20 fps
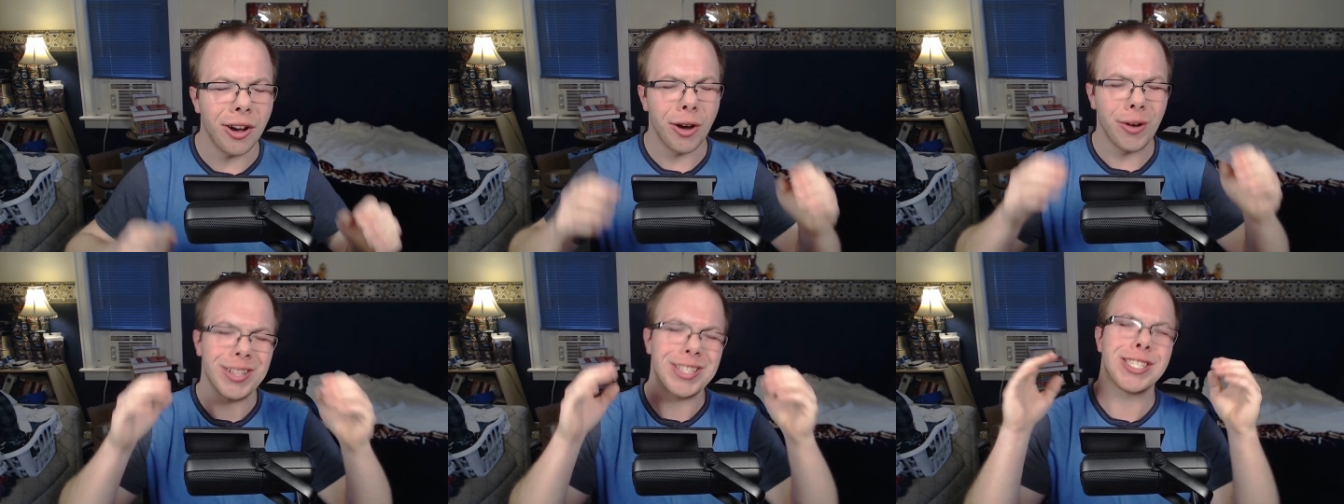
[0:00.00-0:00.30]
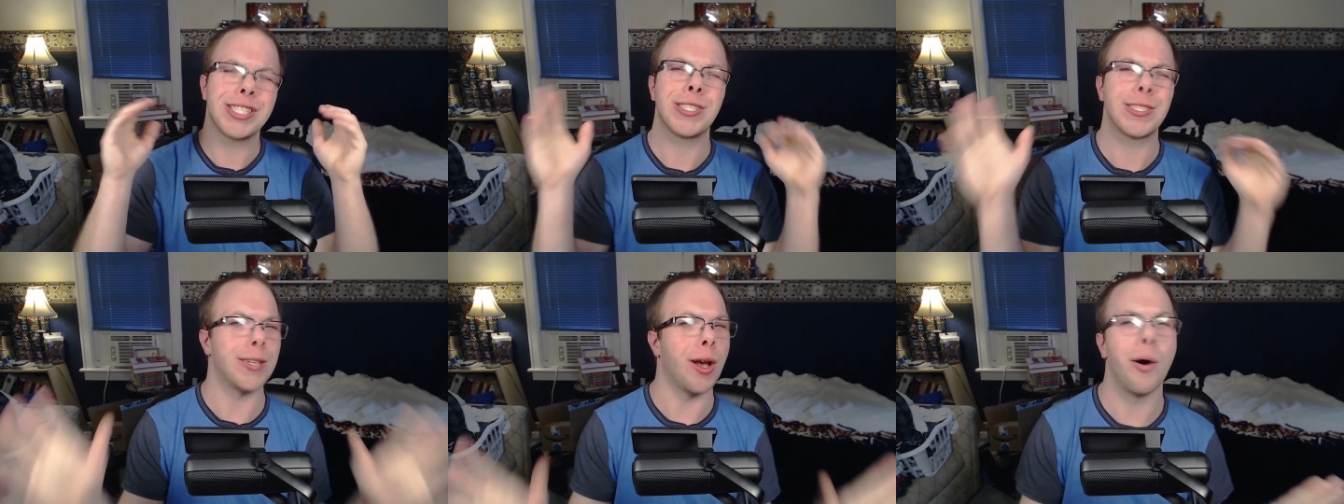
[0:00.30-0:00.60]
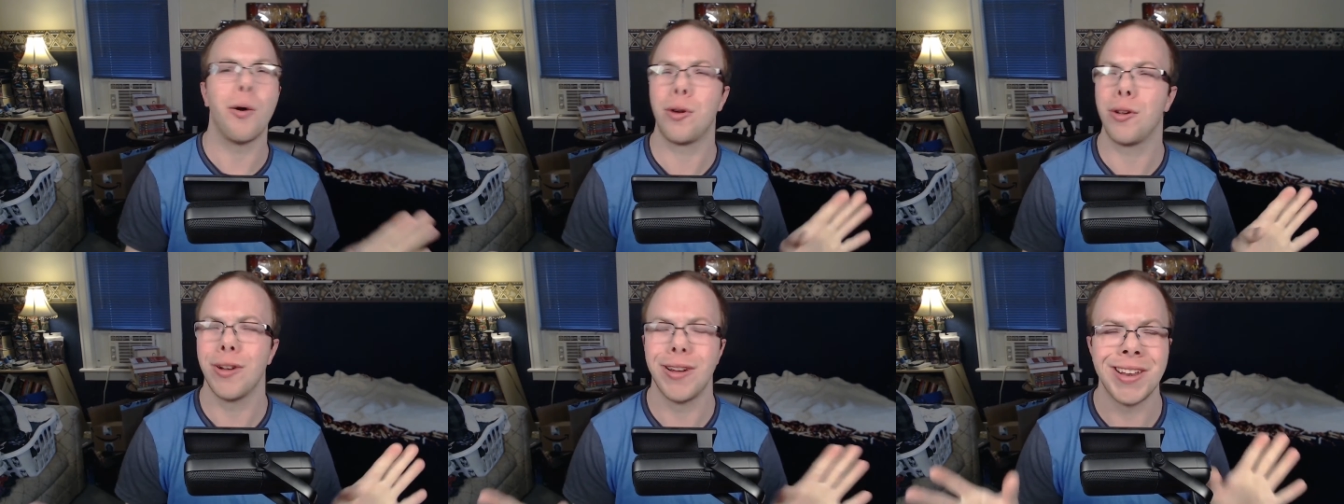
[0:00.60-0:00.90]
Oh, it's
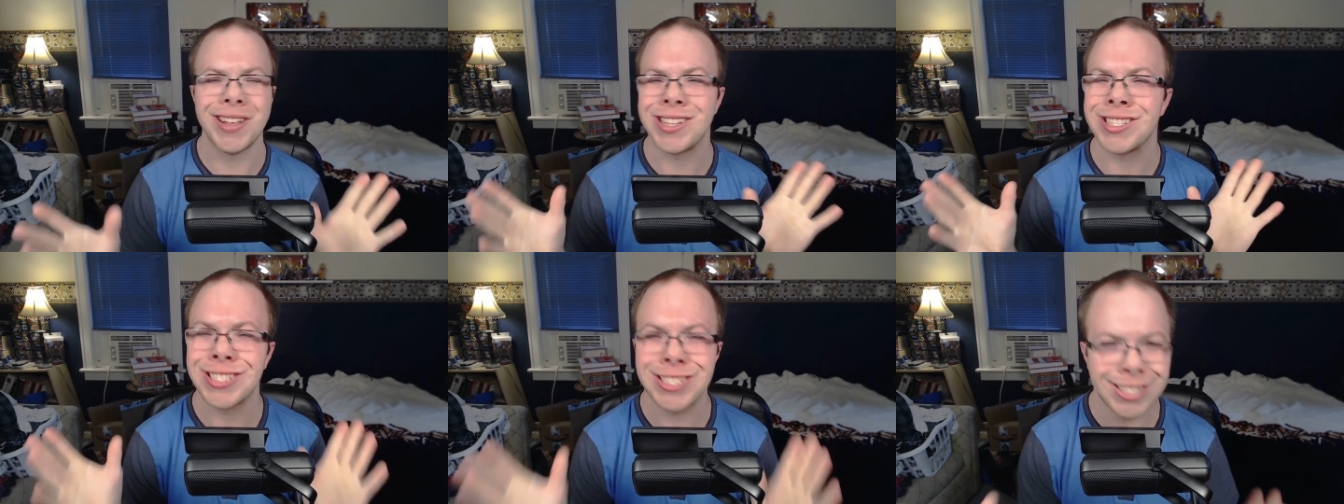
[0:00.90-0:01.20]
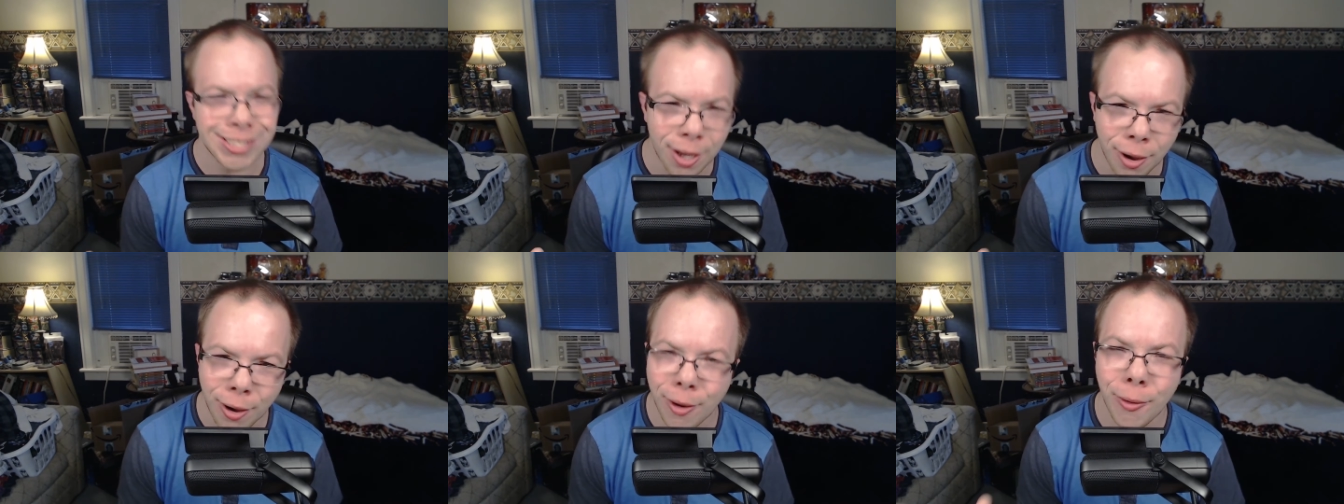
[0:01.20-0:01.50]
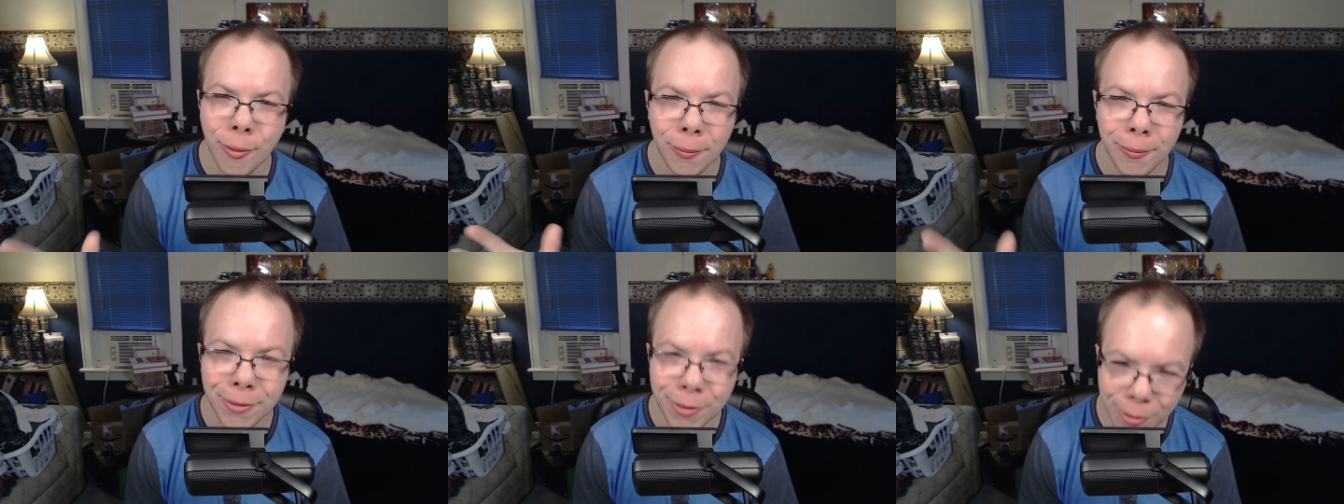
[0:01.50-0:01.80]
so good. It's
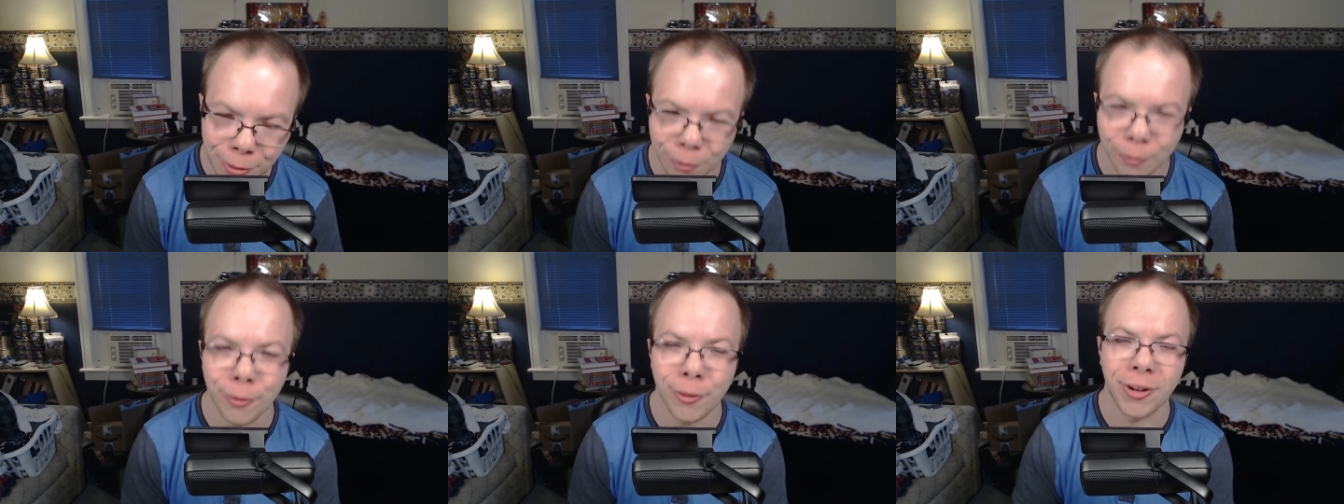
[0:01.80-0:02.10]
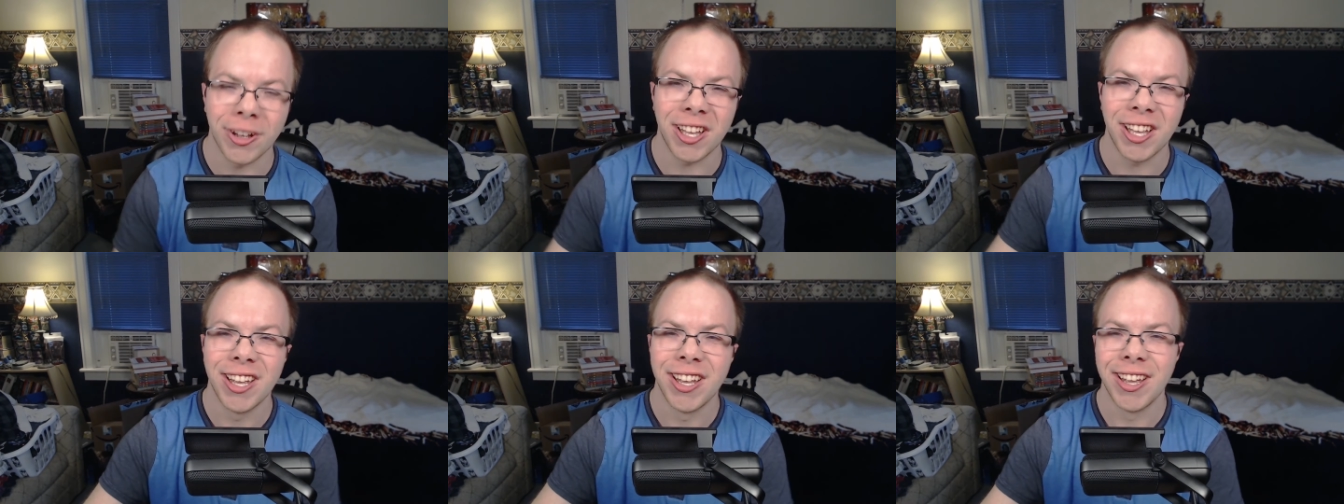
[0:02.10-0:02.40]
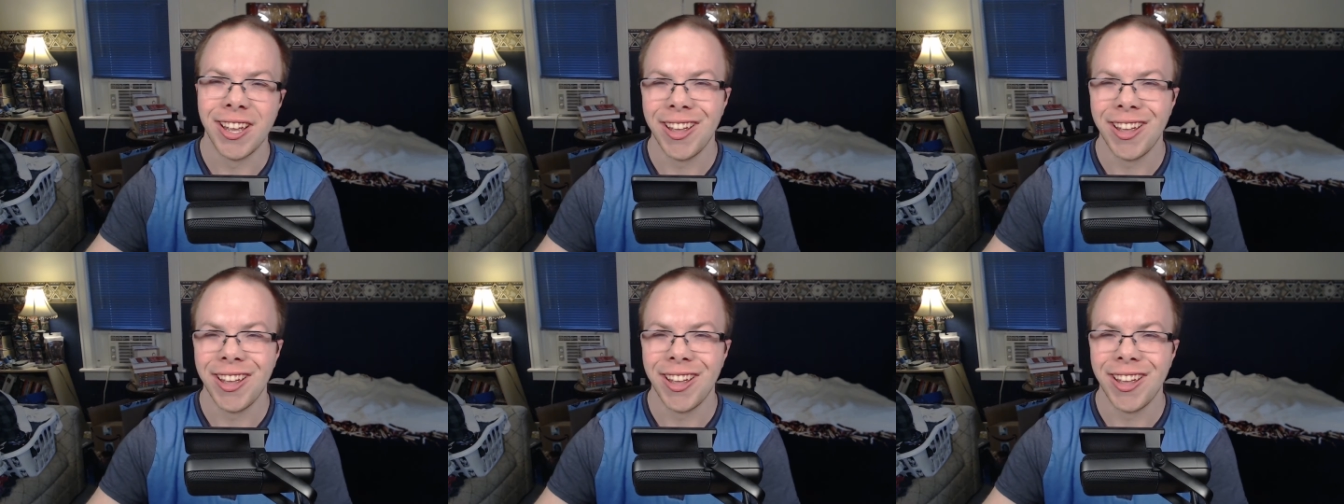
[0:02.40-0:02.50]
so cool.